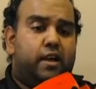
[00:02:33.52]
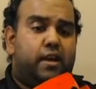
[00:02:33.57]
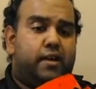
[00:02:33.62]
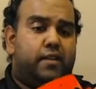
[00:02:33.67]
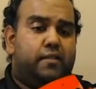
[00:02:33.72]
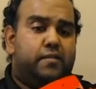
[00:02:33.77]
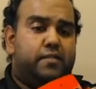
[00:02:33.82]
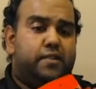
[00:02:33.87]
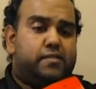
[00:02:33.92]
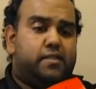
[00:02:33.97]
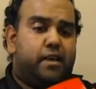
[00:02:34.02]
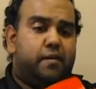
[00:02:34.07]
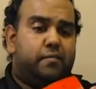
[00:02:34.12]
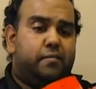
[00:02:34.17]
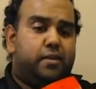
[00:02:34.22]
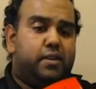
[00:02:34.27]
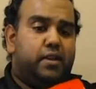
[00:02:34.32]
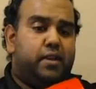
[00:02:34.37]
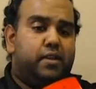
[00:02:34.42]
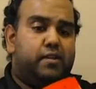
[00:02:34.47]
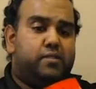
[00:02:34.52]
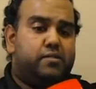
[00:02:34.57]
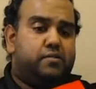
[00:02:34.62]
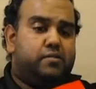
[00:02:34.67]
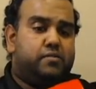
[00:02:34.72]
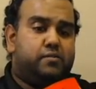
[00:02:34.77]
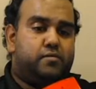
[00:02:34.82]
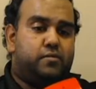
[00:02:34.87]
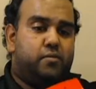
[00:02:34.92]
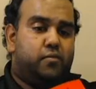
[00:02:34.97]
This company
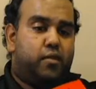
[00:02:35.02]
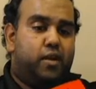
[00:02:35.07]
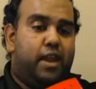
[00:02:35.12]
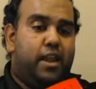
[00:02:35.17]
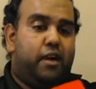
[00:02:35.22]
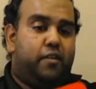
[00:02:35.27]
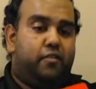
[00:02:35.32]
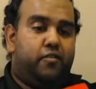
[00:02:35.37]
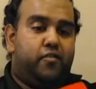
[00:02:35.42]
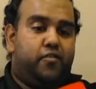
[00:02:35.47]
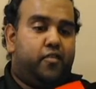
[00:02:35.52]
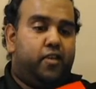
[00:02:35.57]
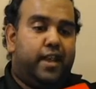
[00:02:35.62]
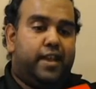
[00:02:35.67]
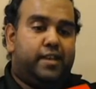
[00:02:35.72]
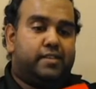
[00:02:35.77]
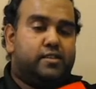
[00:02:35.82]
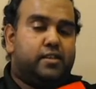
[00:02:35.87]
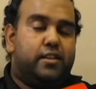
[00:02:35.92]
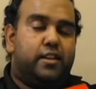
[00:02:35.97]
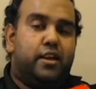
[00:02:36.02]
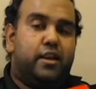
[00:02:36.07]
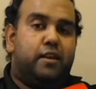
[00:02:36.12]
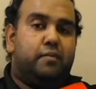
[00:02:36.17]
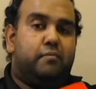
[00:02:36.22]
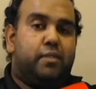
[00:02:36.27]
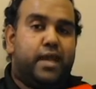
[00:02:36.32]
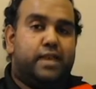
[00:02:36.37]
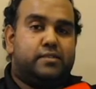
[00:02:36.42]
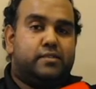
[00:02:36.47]
is renowned for excellent air
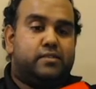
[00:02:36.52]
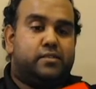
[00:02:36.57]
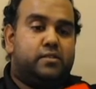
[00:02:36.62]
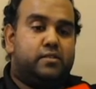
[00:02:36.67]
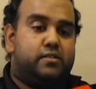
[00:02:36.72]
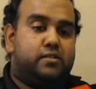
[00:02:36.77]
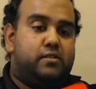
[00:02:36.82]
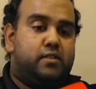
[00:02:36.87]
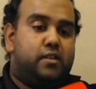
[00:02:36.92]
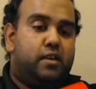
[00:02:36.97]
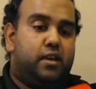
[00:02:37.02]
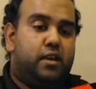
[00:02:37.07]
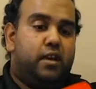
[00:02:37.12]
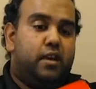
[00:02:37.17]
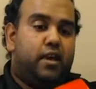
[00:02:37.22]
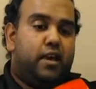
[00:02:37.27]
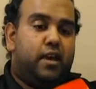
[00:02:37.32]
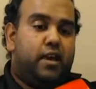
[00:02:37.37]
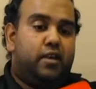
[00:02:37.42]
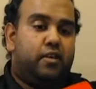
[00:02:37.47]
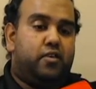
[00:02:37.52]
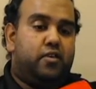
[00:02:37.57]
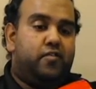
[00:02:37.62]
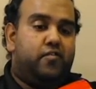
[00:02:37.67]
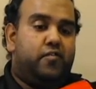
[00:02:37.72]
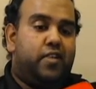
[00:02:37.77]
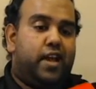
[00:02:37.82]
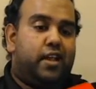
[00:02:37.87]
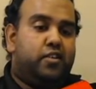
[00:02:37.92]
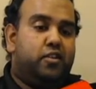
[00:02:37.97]
blasters at a good
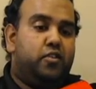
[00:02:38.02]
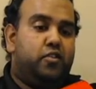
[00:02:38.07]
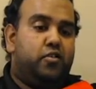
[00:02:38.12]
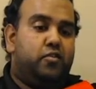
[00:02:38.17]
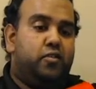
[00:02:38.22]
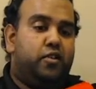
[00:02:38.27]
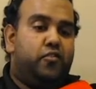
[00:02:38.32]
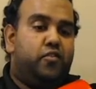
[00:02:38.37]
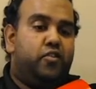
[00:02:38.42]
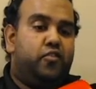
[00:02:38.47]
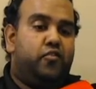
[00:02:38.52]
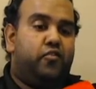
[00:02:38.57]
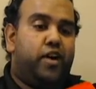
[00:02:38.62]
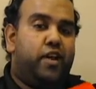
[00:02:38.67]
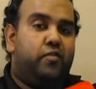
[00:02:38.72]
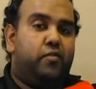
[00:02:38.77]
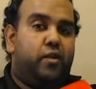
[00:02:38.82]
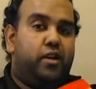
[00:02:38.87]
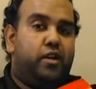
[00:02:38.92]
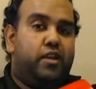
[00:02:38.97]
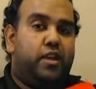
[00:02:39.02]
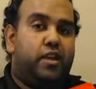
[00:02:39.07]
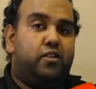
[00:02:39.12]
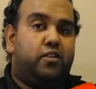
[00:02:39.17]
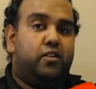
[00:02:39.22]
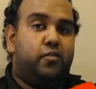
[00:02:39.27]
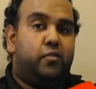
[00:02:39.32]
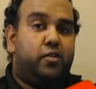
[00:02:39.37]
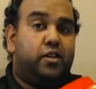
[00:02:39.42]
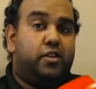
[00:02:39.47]
value. If you find one at
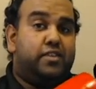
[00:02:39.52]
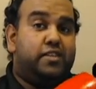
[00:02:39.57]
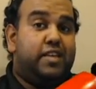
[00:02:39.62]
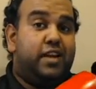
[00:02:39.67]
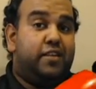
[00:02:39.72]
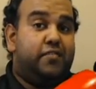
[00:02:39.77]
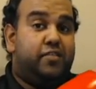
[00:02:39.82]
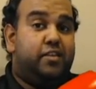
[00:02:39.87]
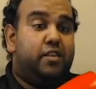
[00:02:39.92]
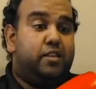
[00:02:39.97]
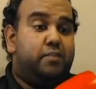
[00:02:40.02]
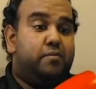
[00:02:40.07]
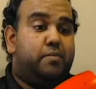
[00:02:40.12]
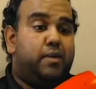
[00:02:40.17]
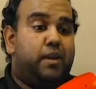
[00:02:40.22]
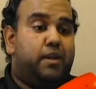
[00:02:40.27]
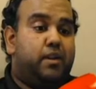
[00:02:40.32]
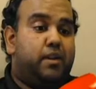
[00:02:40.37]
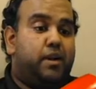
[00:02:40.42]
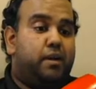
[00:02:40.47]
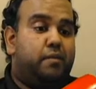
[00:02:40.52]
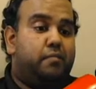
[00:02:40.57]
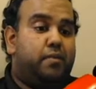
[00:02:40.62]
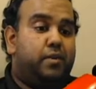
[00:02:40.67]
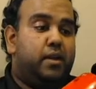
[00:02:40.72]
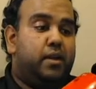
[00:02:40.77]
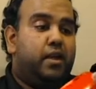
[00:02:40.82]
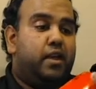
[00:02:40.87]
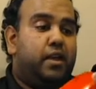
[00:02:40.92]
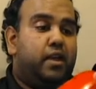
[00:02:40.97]
Goodwill, definitely pick it up.
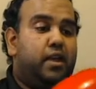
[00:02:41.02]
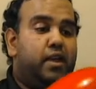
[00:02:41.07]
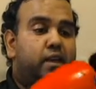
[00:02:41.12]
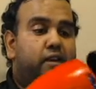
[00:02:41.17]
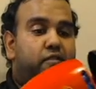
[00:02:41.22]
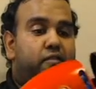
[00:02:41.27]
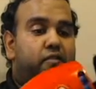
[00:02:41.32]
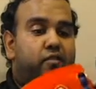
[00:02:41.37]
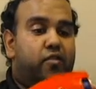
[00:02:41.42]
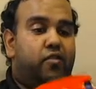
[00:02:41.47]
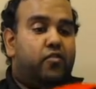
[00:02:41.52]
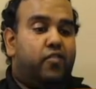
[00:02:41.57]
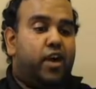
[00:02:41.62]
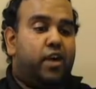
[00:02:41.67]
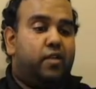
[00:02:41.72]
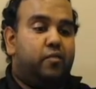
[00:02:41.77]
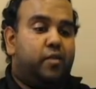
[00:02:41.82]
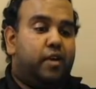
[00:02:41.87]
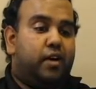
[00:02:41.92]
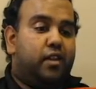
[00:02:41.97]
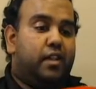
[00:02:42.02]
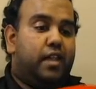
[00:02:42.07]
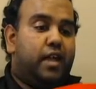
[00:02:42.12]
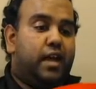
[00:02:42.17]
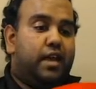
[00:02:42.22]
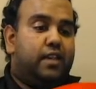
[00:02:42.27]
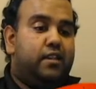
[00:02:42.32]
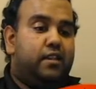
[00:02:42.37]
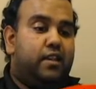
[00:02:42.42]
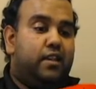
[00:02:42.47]
If you find one
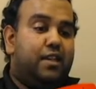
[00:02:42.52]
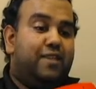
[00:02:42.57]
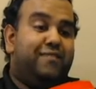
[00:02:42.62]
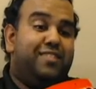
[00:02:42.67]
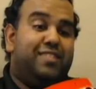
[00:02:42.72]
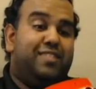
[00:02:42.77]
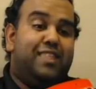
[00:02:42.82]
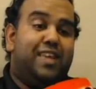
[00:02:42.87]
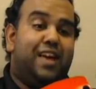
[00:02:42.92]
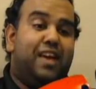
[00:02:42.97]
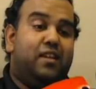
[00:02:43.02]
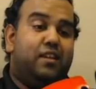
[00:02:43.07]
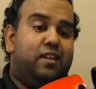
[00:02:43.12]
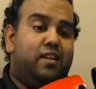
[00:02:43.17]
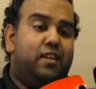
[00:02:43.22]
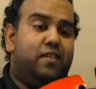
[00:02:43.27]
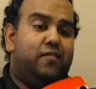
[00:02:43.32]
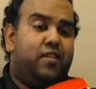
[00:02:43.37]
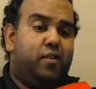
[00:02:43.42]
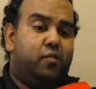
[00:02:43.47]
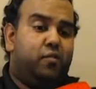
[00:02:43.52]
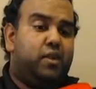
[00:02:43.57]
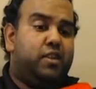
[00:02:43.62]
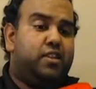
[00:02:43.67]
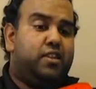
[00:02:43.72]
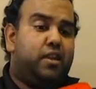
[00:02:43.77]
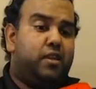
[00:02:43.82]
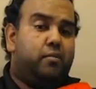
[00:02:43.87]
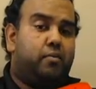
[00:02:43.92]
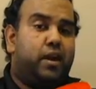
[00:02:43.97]
online, even then, even at
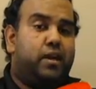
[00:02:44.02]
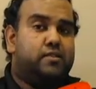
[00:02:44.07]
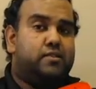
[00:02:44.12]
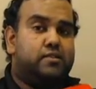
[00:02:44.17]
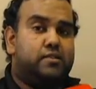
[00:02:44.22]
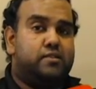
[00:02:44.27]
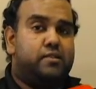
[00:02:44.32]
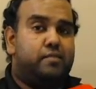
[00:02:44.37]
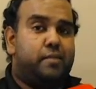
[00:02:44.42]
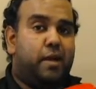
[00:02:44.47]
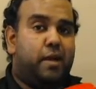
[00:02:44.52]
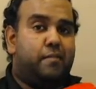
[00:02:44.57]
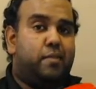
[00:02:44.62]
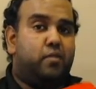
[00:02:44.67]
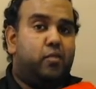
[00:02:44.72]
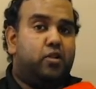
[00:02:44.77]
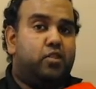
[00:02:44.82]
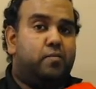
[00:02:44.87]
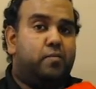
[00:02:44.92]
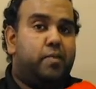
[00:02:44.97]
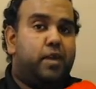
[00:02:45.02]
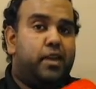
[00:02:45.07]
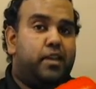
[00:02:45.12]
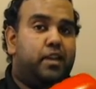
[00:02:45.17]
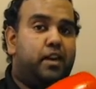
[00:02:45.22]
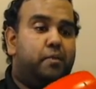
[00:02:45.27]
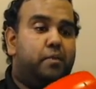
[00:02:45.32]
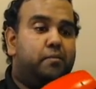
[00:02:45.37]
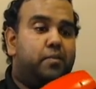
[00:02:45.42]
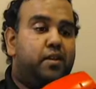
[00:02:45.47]
retail prices, it might be worth picking
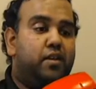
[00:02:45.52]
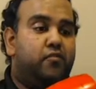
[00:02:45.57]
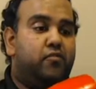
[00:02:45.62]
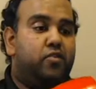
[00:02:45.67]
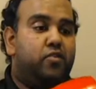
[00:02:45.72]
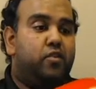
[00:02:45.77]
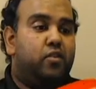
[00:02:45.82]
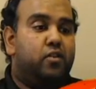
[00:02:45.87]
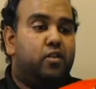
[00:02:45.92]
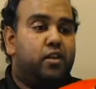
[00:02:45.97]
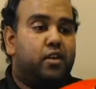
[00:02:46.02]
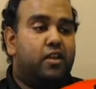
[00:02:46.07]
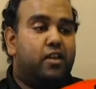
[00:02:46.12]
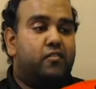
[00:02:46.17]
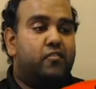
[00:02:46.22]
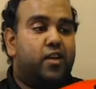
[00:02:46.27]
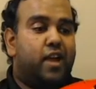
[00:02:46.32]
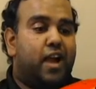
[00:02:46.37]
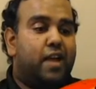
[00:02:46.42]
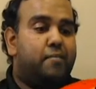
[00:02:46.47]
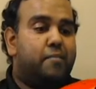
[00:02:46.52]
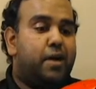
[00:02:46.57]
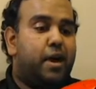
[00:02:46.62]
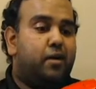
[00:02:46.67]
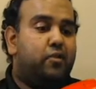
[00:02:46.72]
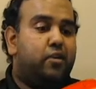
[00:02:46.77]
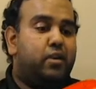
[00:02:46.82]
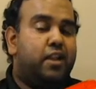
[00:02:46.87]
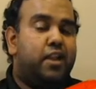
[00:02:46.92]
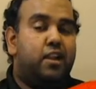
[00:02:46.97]
up if you're looking for
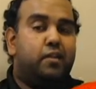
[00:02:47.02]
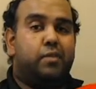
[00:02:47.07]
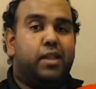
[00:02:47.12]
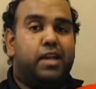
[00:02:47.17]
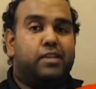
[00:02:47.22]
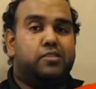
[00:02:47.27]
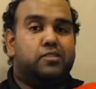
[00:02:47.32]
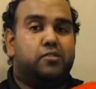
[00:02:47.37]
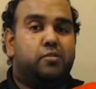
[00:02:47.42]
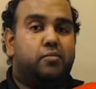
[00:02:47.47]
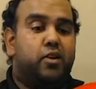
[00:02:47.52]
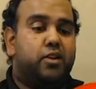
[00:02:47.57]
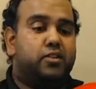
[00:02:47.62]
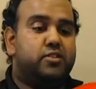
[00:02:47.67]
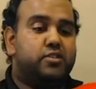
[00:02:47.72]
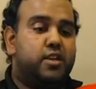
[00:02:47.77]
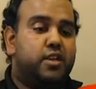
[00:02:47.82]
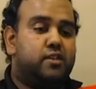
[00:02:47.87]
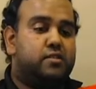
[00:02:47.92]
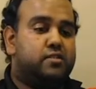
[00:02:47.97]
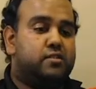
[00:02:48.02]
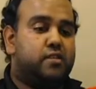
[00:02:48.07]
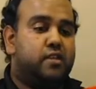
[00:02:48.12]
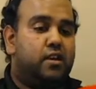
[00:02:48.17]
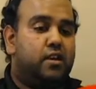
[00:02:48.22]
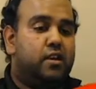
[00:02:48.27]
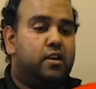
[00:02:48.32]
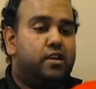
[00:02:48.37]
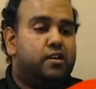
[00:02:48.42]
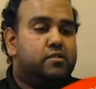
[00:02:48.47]
high-powered air blaster projects.
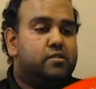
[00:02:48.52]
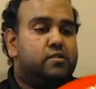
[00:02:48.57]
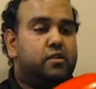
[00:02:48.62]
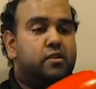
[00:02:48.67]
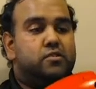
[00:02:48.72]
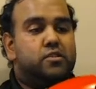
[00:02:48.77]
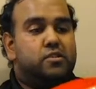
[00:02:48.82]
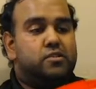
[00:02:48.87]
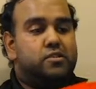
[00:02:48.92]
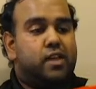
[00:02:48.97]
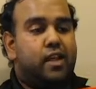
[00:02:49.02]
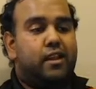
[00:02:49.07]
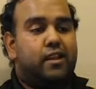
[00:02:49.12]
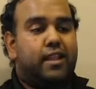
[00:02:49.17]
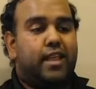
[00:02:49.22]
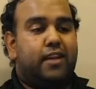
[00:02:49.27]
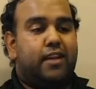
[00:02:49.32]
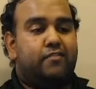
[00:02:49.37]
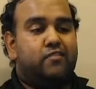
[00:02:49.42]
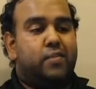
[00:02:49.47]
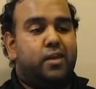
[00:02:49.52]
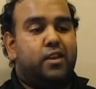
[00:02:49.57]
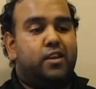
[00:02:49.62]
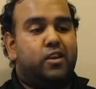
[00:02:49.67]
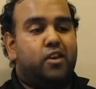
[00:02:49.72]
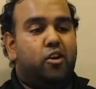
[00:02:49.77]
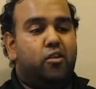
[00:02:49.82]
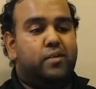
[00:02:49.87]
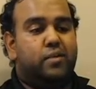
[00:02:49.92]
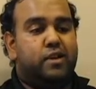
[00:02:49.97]
So just thought I'd let everybody
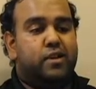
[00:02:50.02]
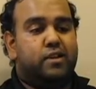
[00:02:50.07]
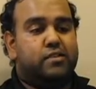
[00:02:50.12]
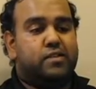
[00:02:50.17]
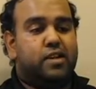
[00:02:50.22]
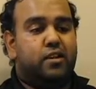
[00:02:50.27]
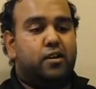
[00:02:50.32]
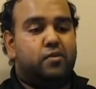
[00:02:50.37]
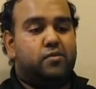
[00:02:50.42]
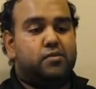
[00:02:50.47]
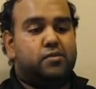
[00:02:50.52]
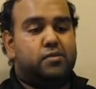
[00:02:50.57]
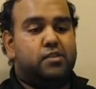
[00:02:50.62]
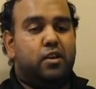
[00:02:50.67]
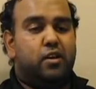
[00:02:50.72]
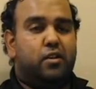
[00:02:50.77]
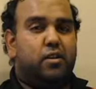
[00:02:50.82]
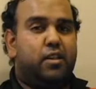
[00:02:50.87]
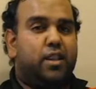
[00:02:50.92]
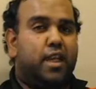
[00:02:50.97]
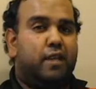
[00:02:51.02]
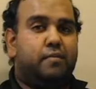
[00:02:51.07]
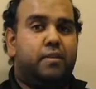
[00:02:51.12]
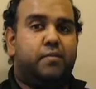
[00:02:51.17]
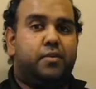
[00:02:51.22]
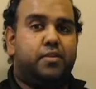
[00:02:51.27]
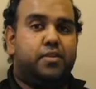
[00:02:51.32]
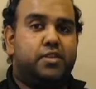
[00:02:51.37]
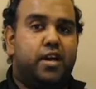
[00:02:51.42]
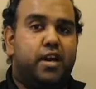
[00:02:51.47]
know because I don't see a whole lot of
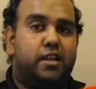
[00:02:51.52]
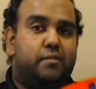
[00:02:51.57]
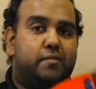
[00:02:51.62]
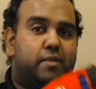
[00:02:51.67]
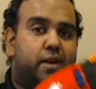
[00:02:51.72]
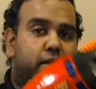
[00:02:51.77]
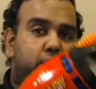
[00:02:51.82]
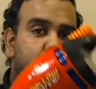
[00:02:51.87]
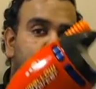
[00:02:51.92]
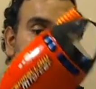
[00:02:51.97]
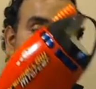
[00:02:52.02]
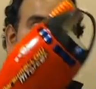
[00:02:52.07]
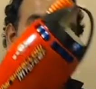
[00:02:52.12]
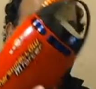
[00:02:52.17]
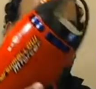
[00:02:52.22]
people talking about it.